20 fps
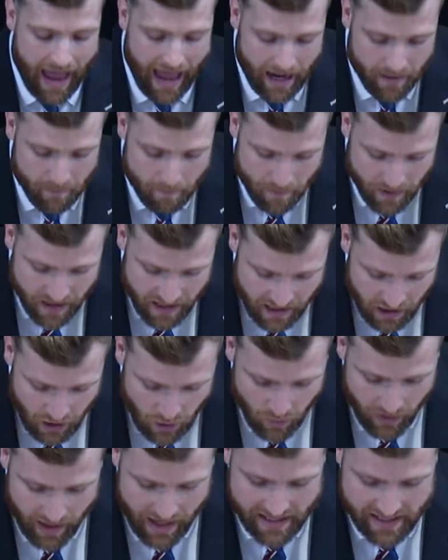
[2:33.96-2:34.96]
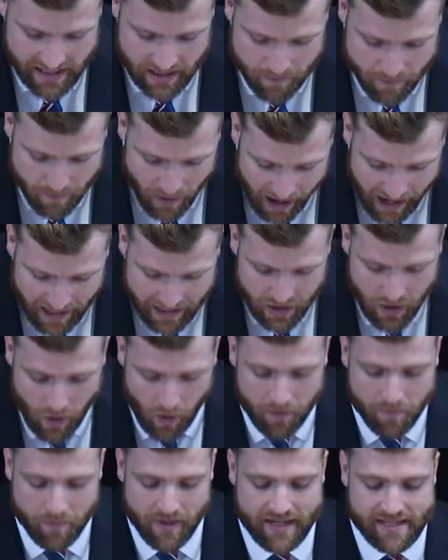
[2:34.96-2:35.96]
And being created by
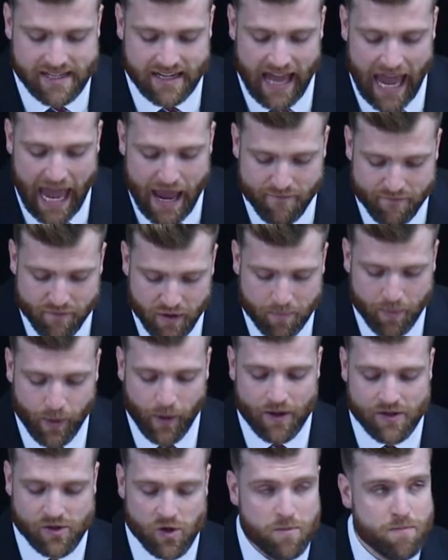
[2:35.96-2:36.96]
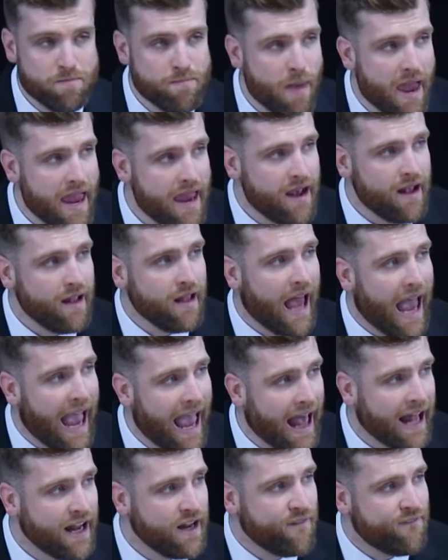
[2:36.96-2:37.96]
God means that every person, male
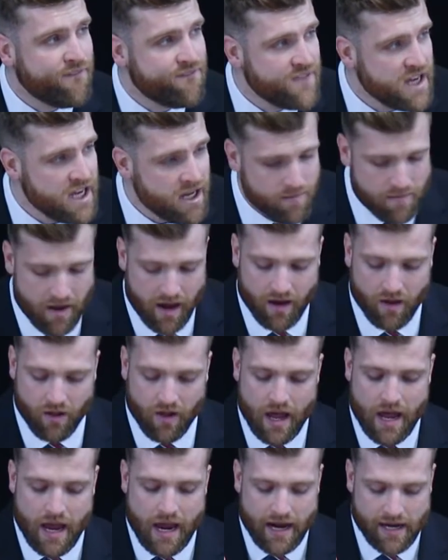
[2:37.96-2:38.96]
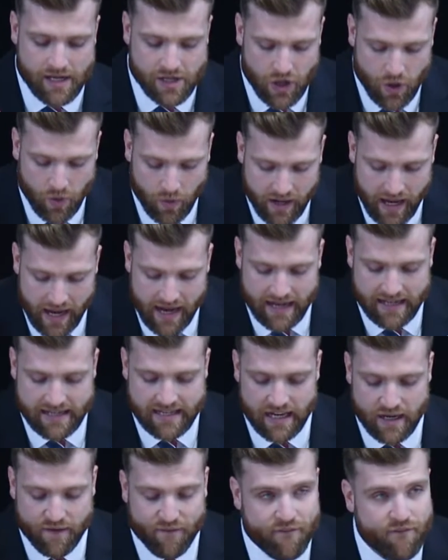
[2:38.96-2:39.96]
and female, is
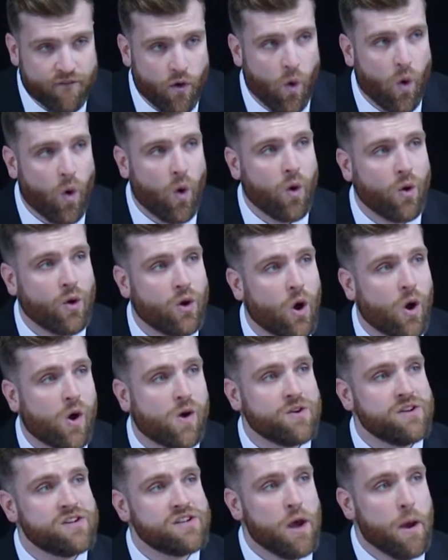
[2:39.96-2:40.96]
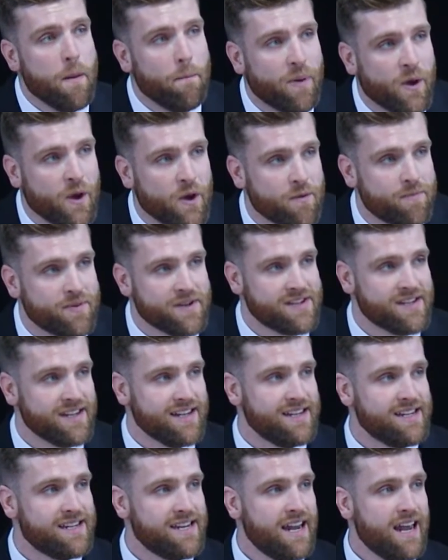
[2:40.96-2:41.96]
created for God's
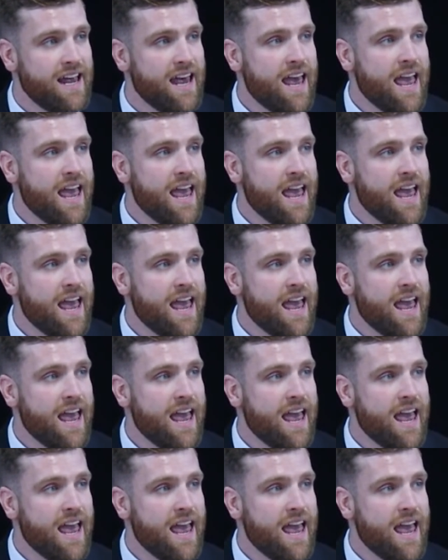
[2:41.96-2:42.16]
purposes.